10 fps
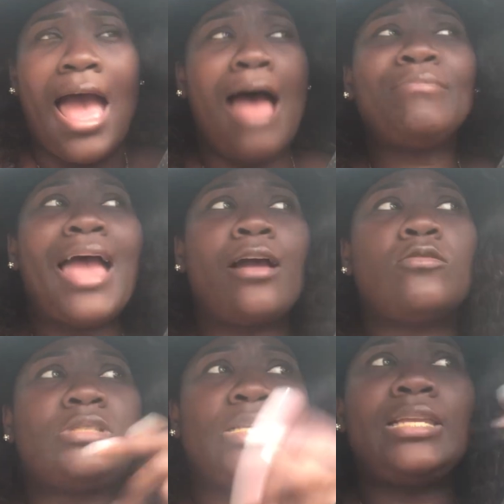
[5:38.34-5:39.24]
I'm not
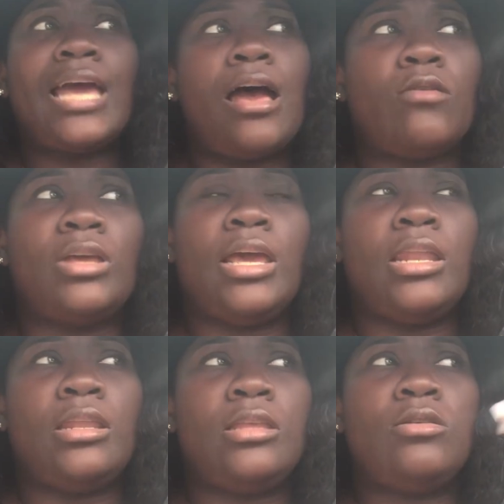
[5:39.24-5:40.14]
gonna sit down
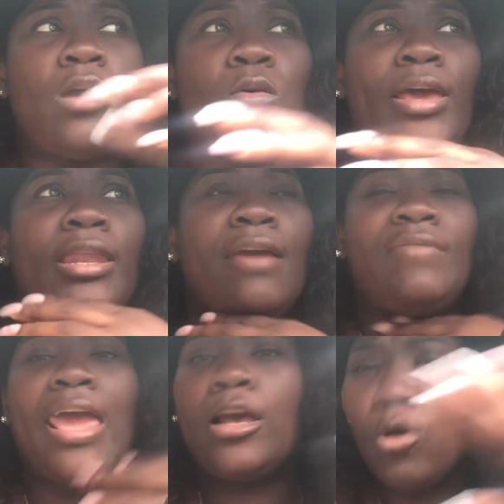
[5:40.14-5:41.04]
and, and
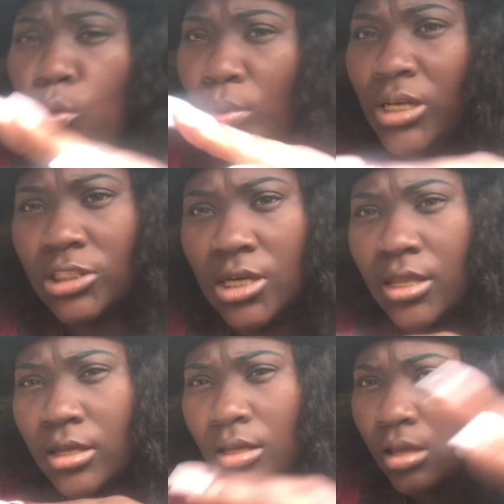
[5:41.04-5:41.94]
if they cool with each
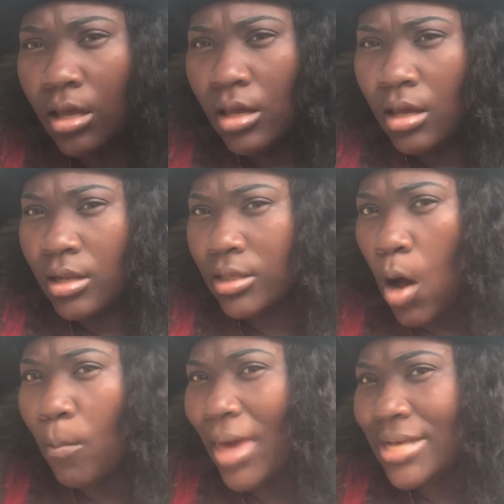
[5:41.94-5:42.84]
other,
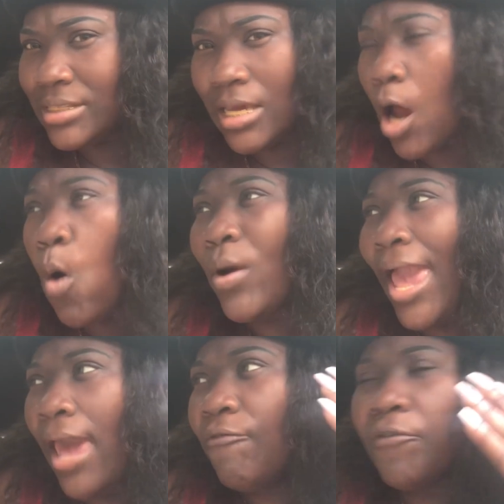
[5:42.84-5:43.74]
don't make it
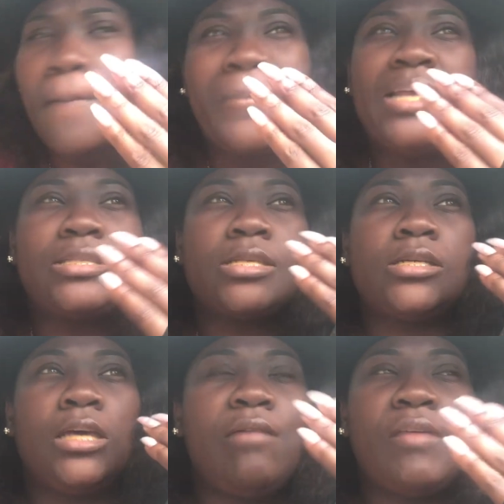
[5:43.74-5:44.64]
okay for me
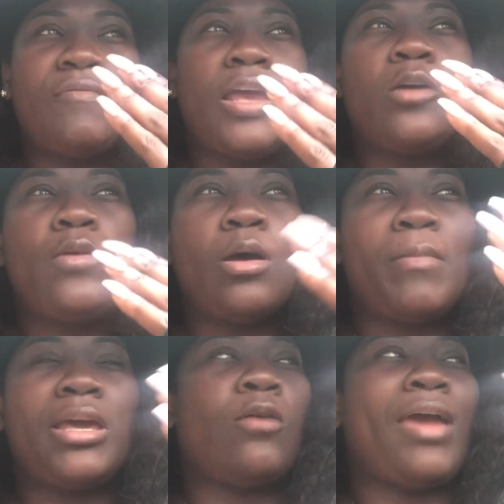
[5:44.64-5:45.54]
to, even if they're cool,
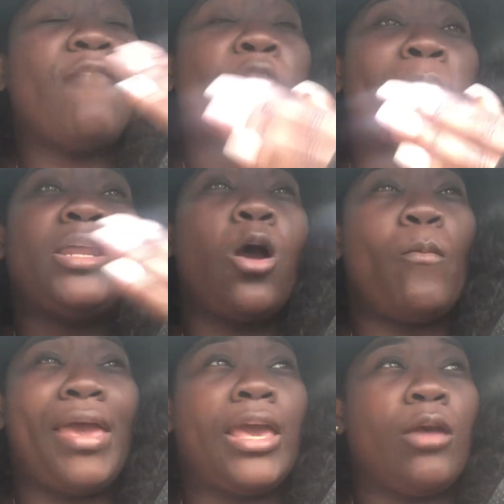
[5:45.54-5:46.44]
don't make it okay for me to
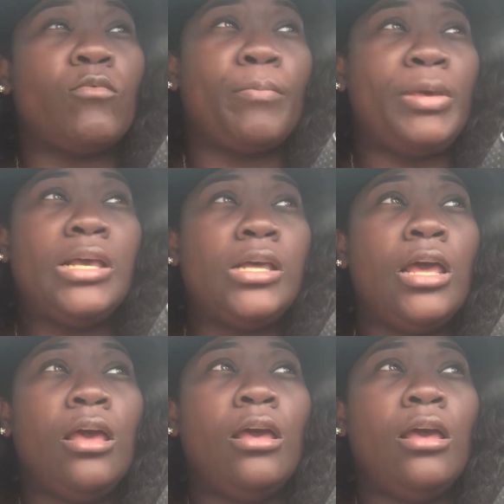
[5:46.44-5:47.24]
go back and repeat